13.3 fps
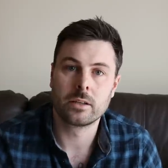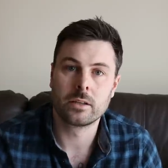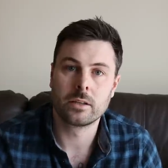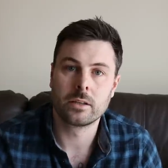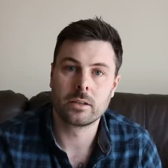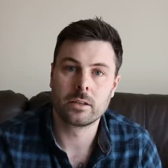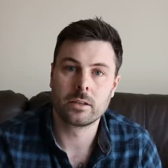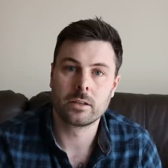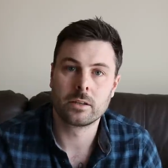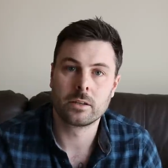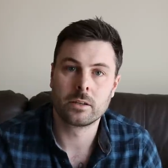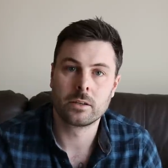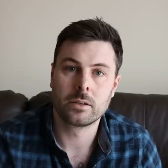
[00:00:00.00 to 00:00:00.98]

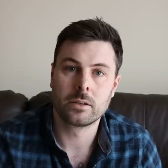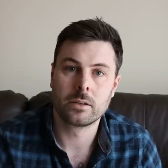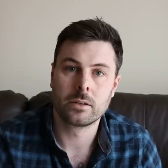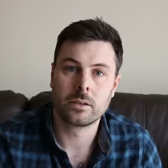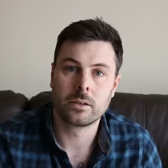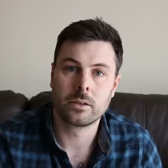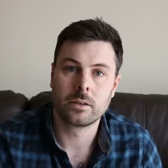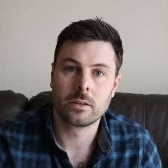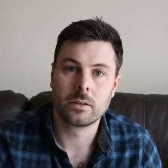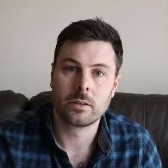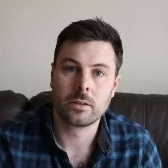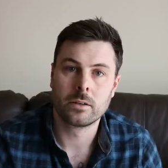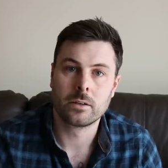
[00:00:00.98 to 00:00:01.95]

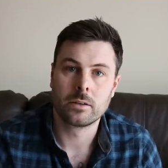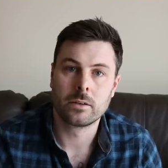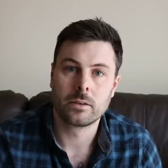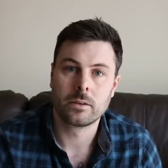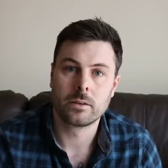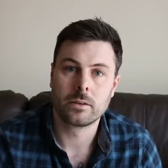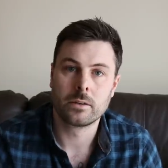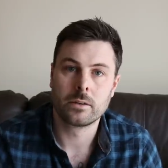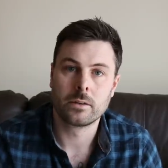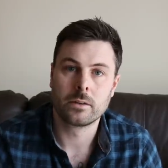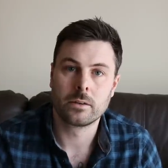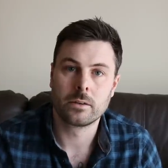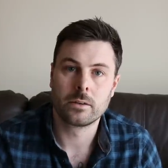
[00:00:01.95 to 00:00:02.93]

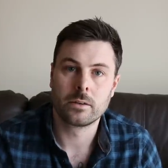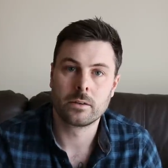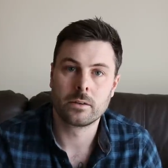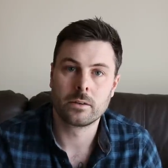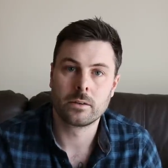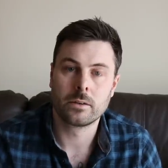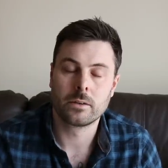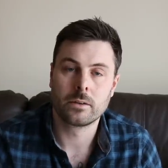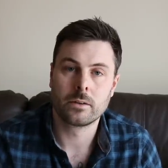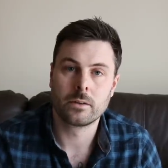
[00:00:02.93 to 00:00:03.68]
No one is speaking in this clip.